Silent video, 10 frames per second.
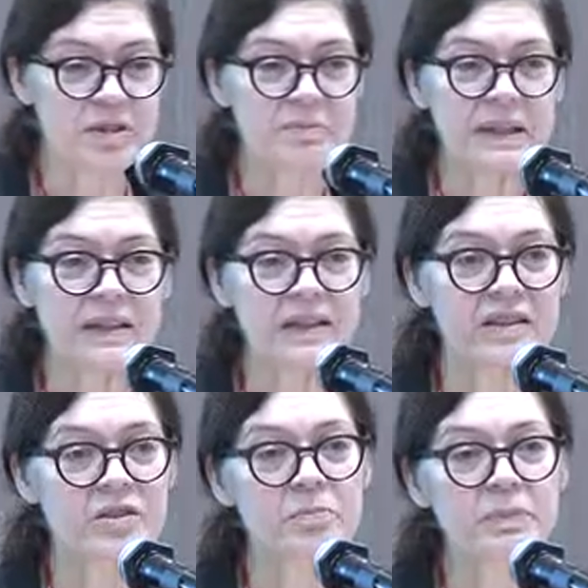who's
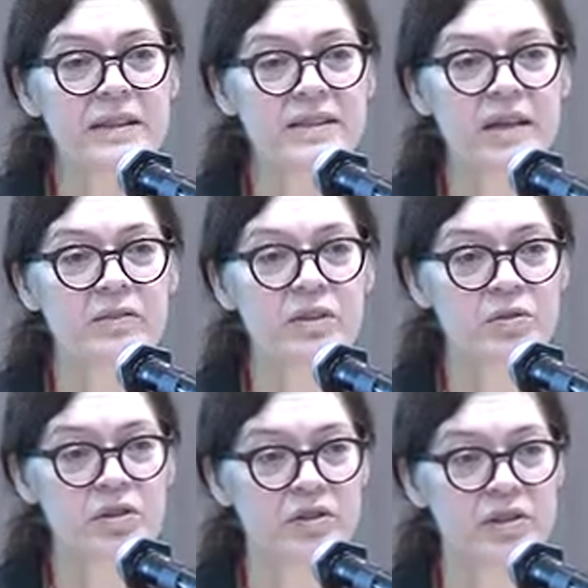speaking. So please have a
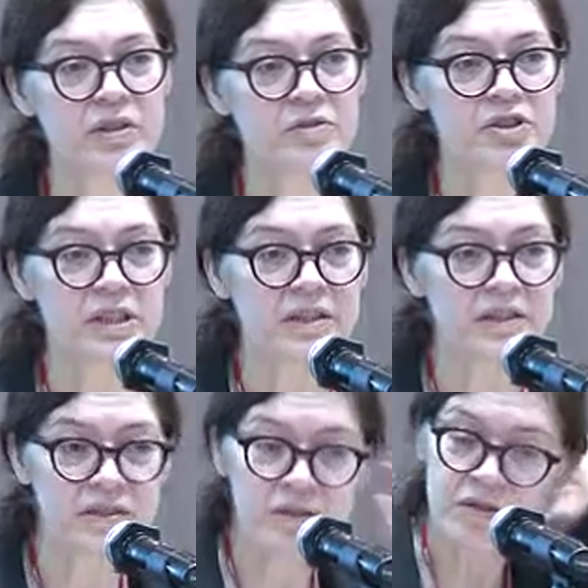look on those
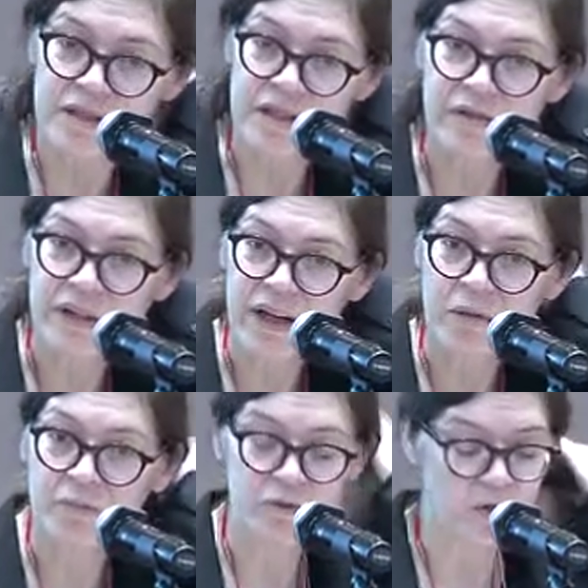sheets because they're very
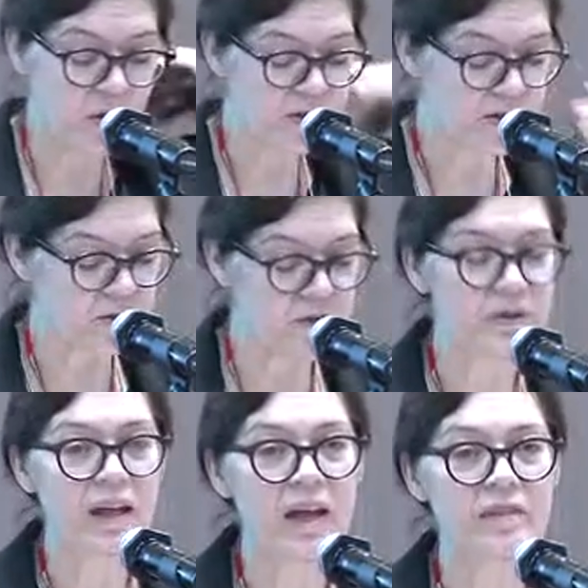helpful. Also, we
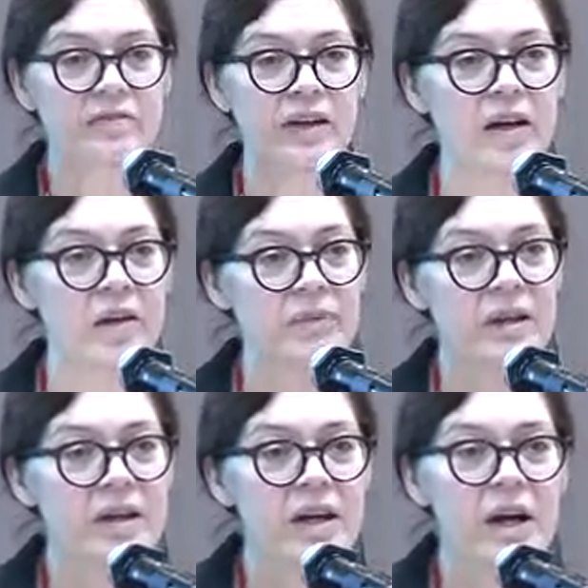will have
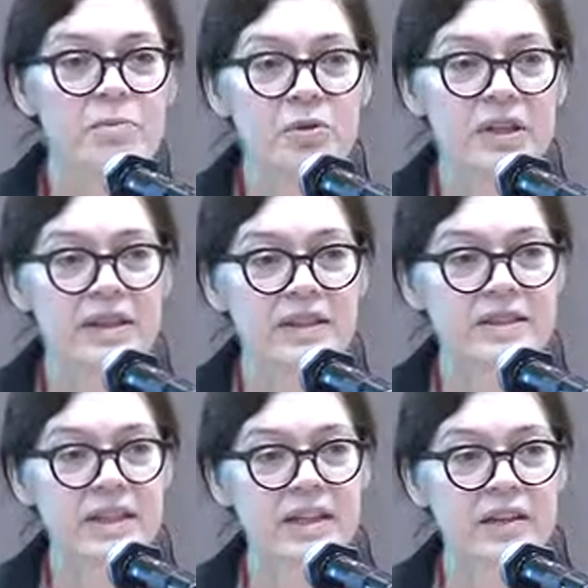a
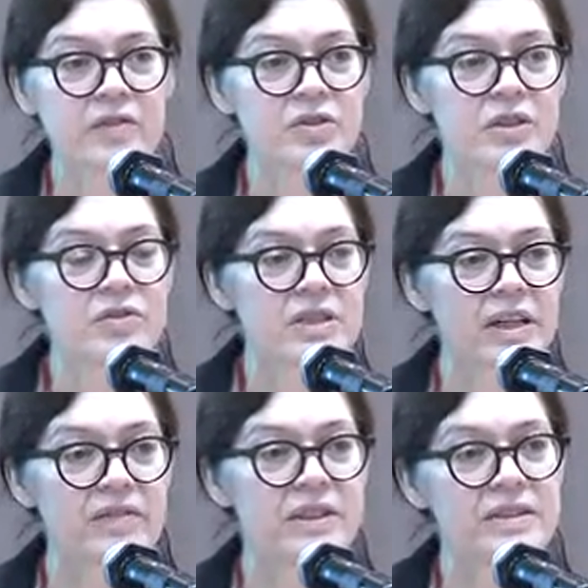booklet, and if you don't
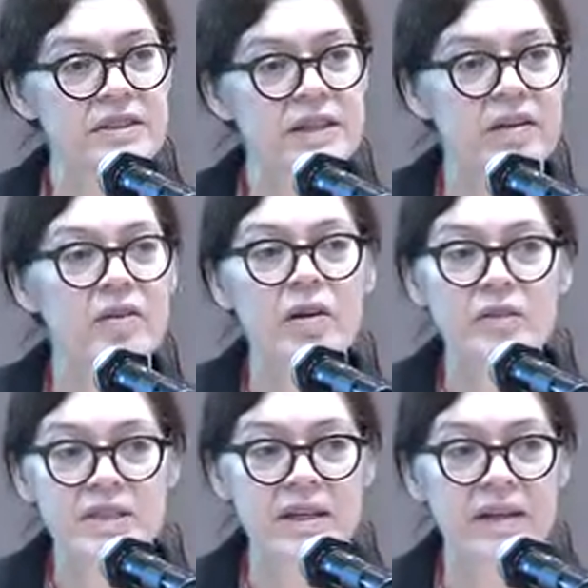have it, they are
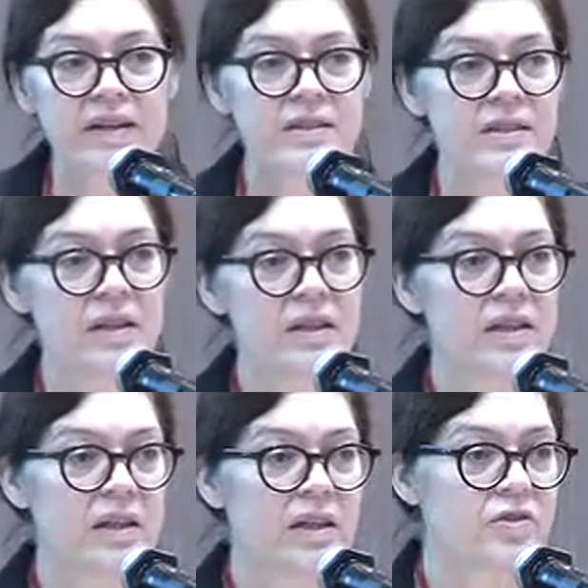outside,
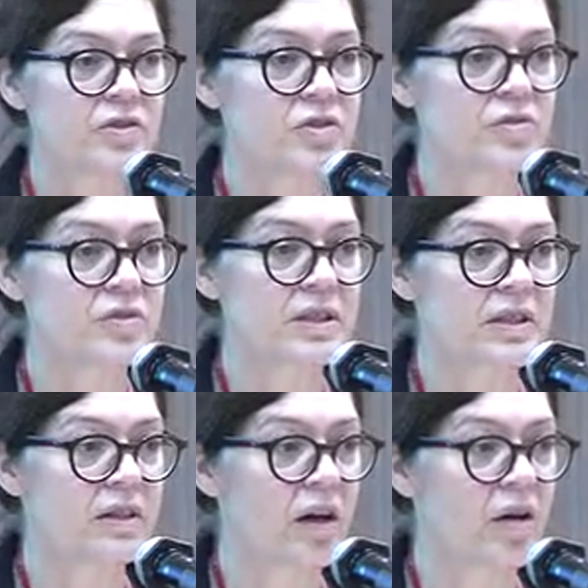
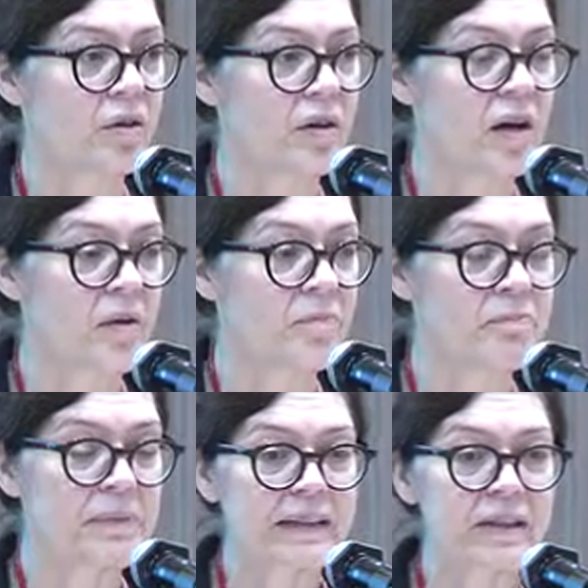introducing our
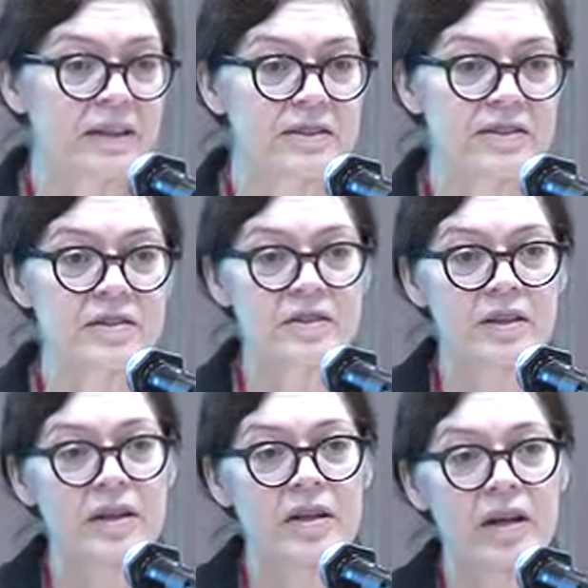
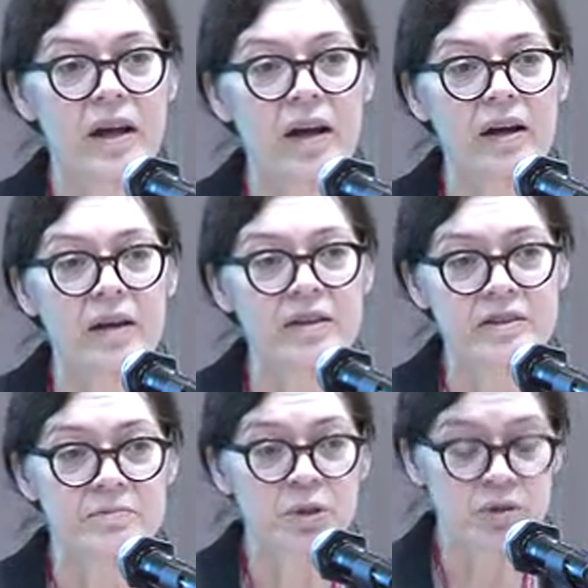panelists
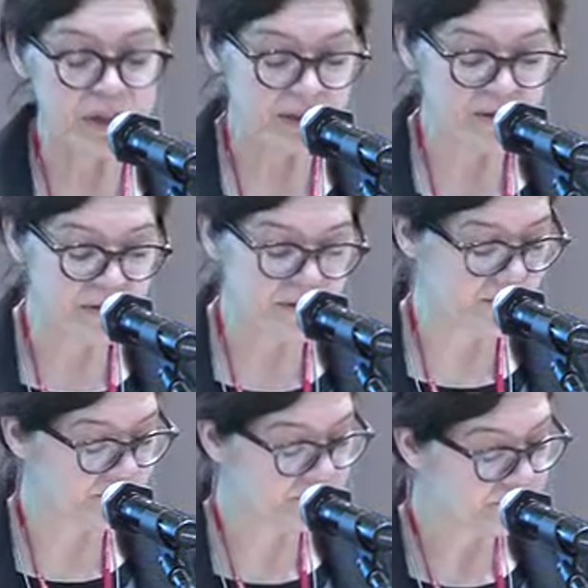and moderators.
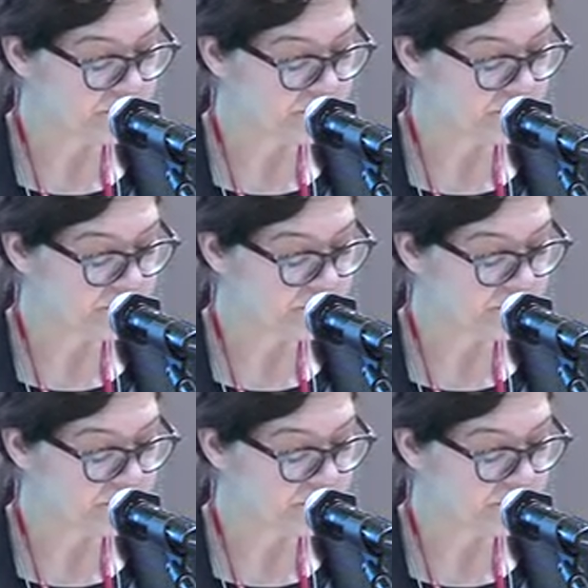